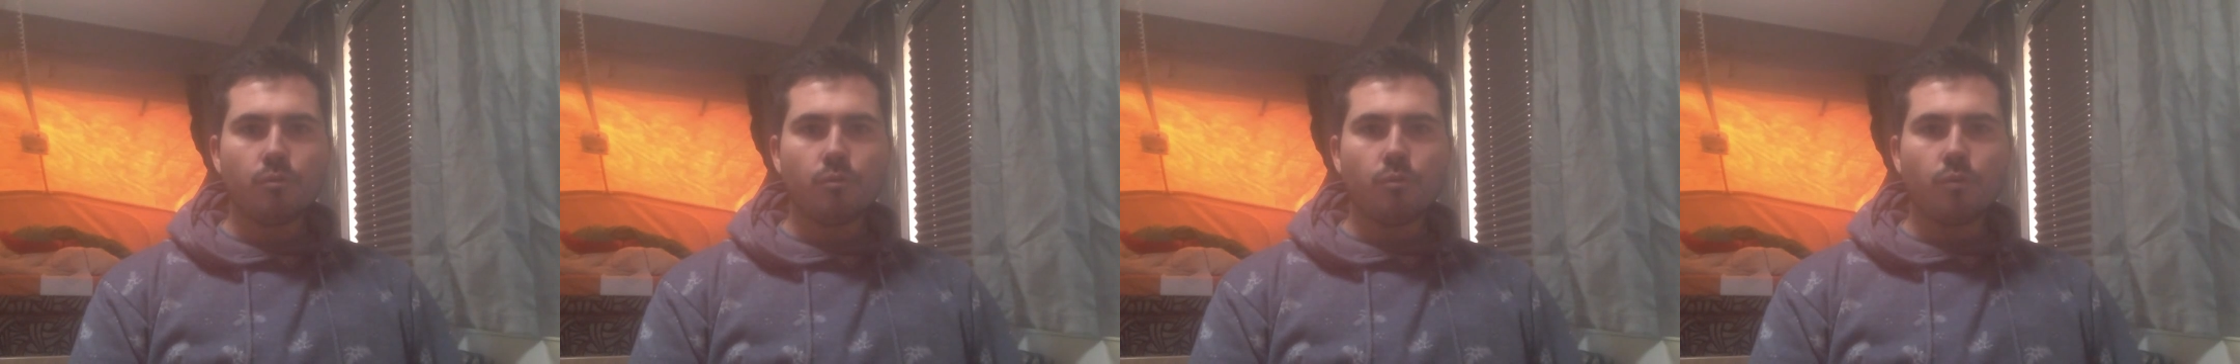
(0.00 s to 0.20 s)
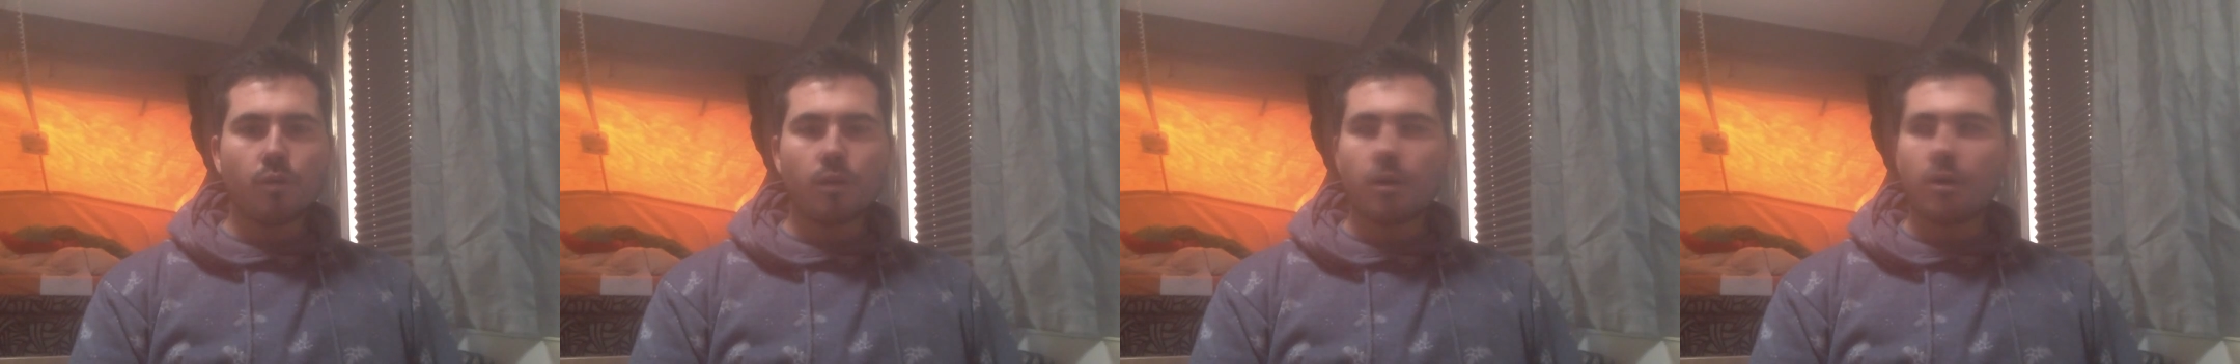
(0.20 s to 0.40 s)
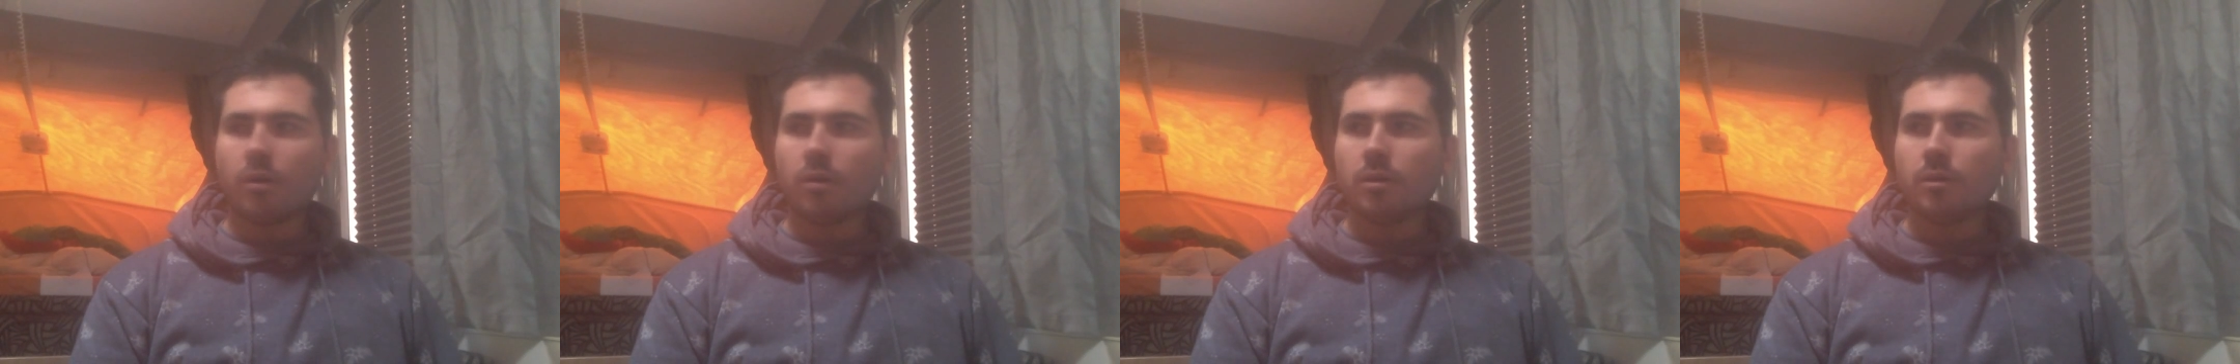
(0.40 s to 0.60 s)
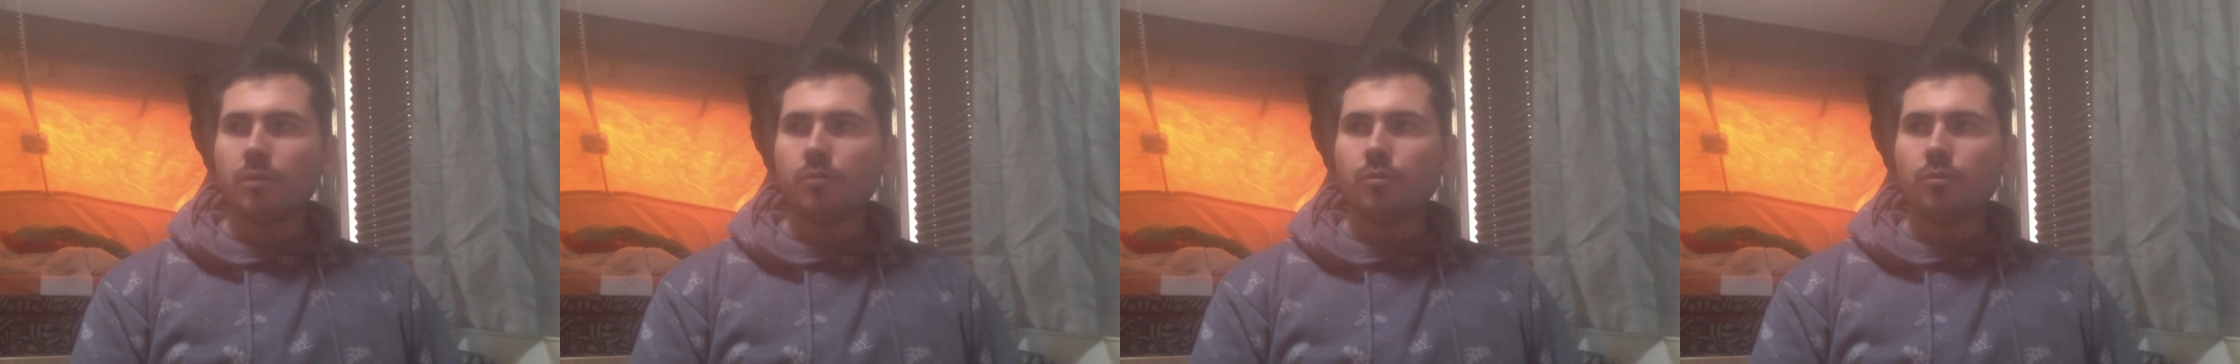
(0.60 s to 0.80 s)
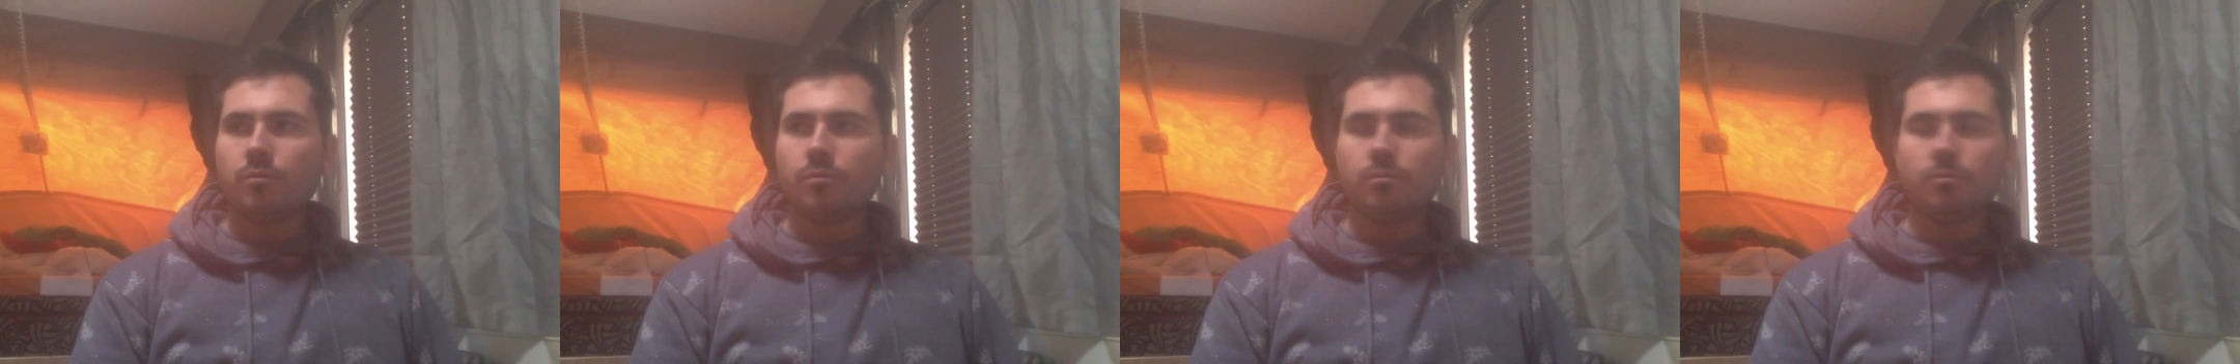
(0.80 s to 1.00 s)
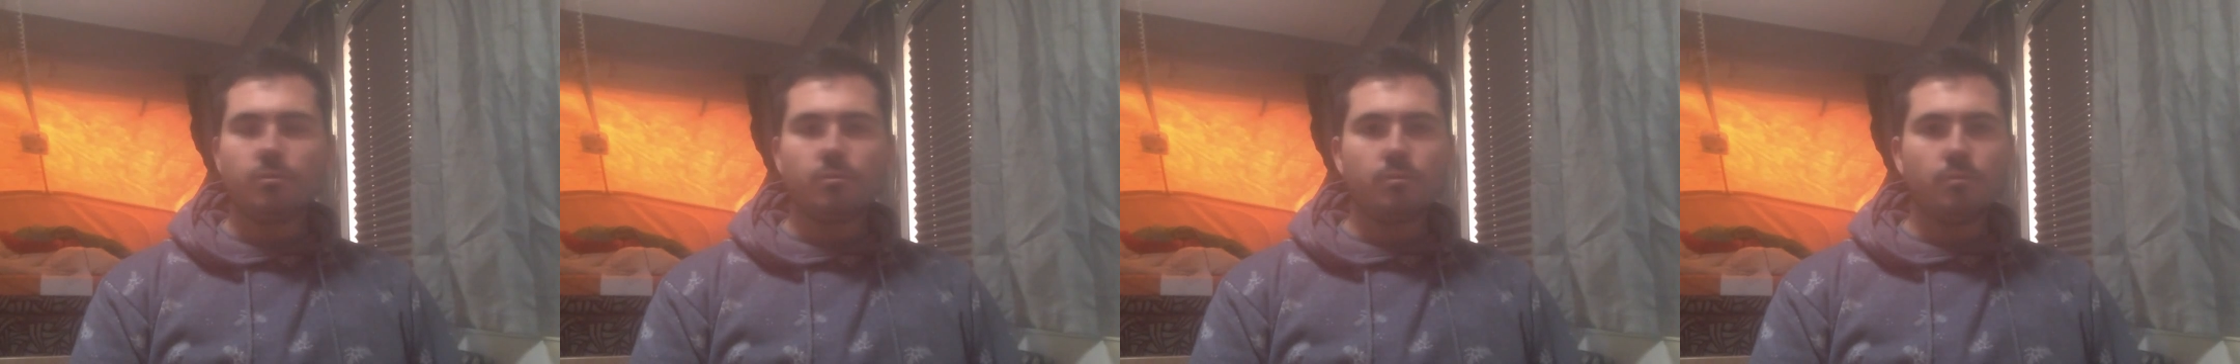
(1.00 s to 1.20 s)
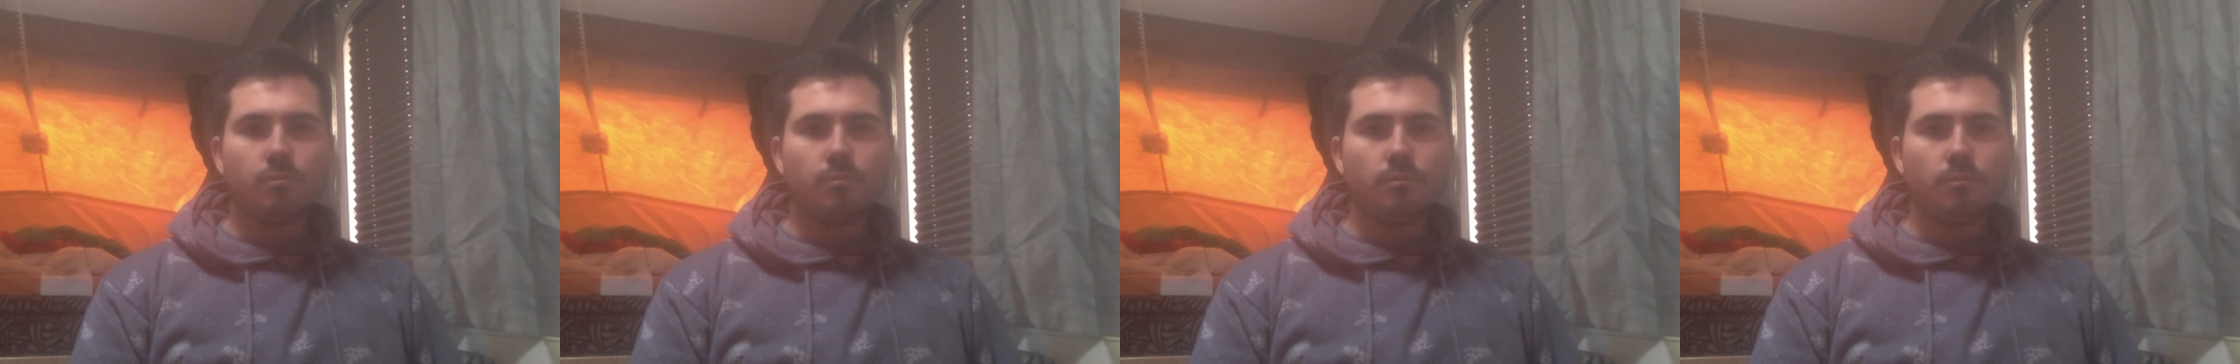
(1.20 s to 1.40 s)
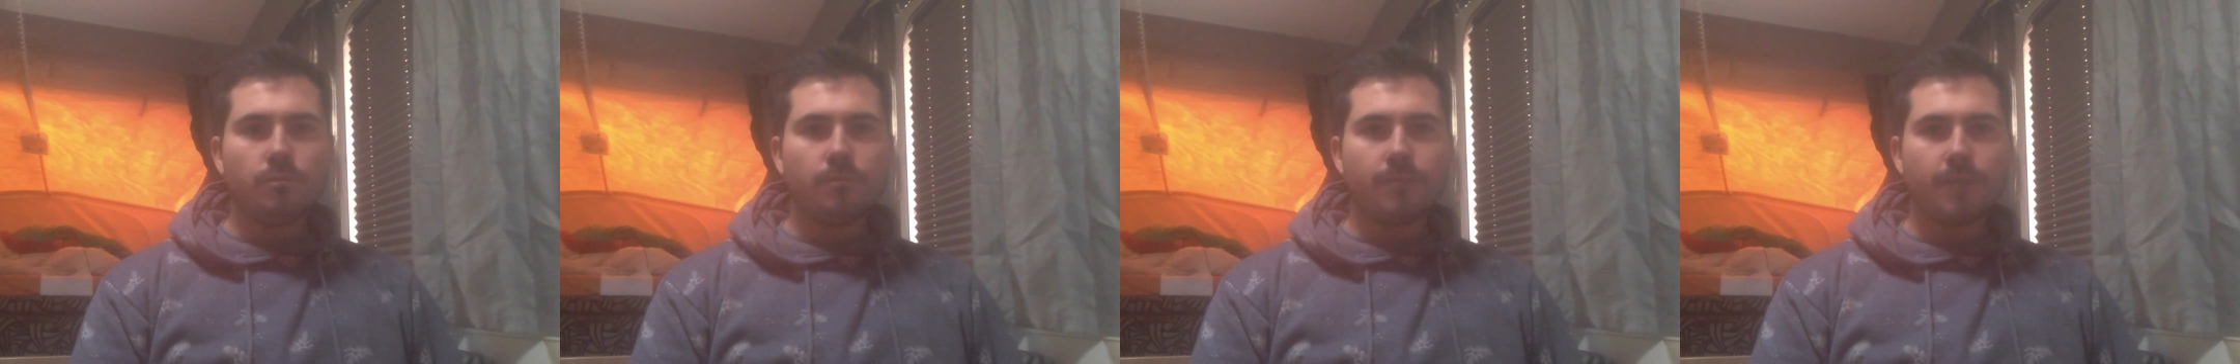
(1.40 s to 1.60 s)
What are
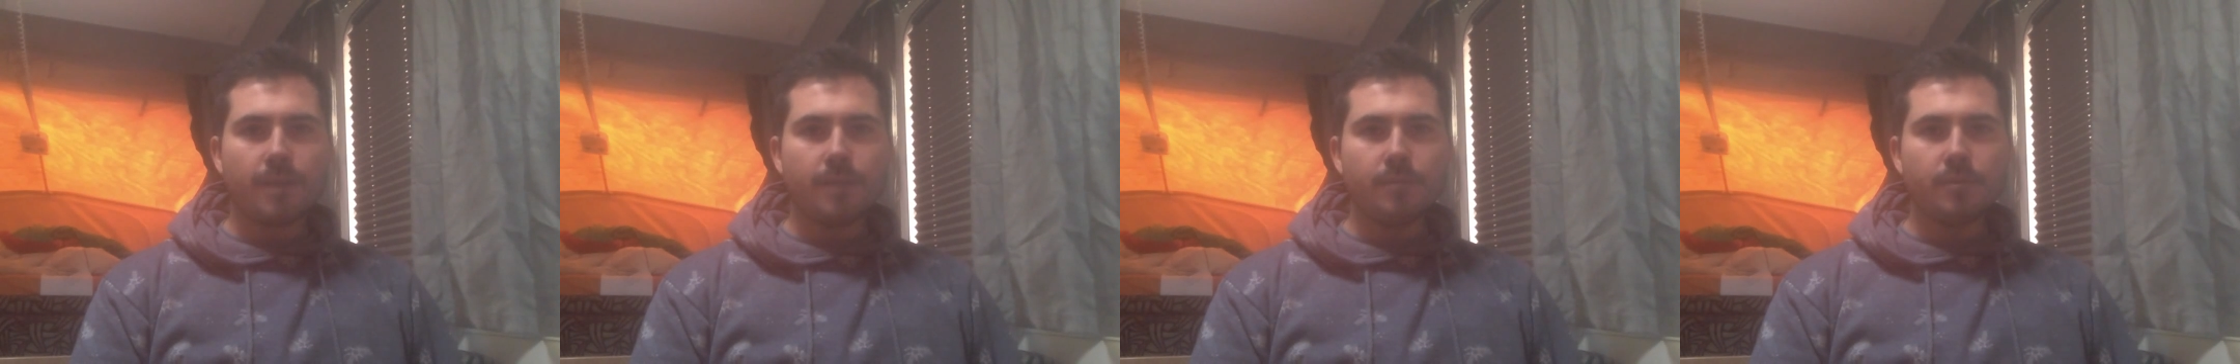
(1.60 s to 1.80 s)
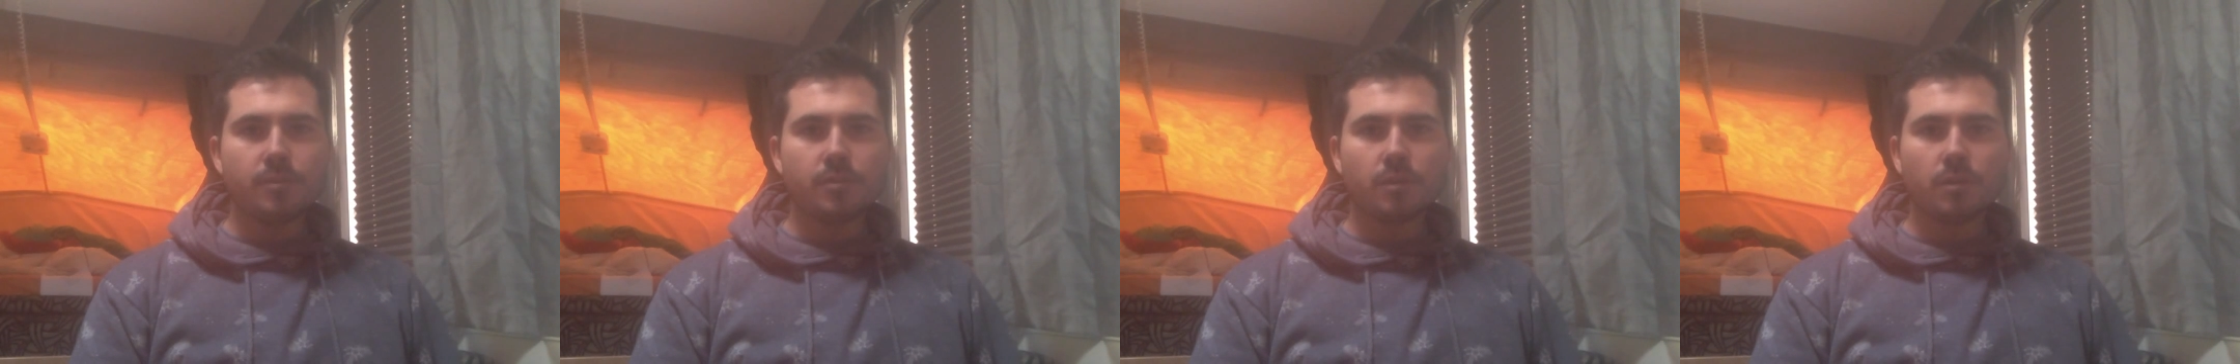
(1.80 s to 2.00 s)
famous